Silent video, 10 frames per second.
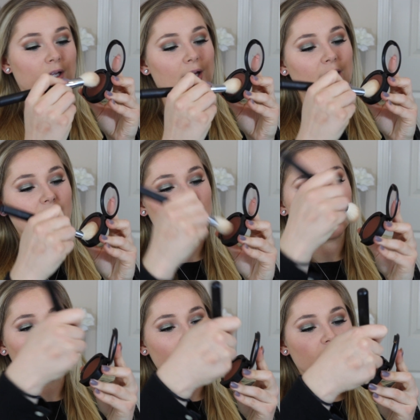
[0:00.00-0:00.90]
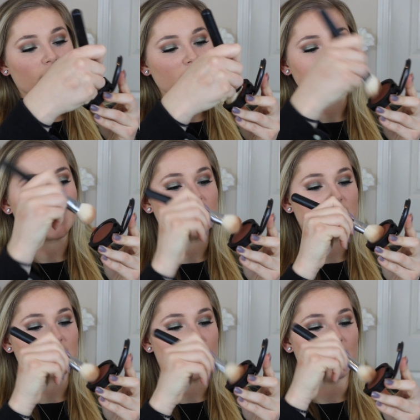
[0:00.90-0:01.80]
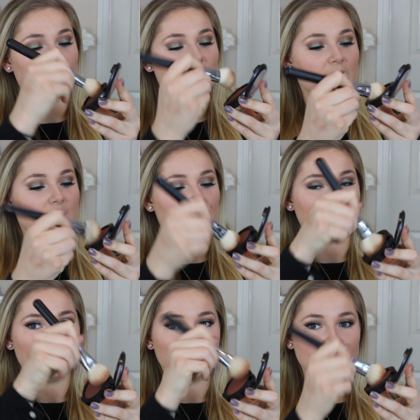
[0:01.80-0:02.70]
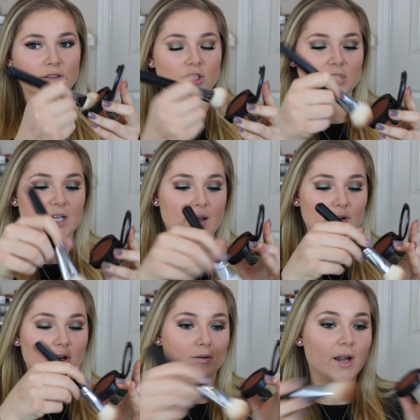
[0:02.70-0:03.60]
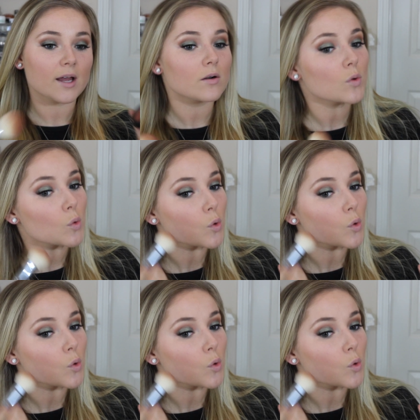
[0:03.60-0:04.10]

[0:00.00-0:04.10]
And I kind of go from side to side and then just dab it all around.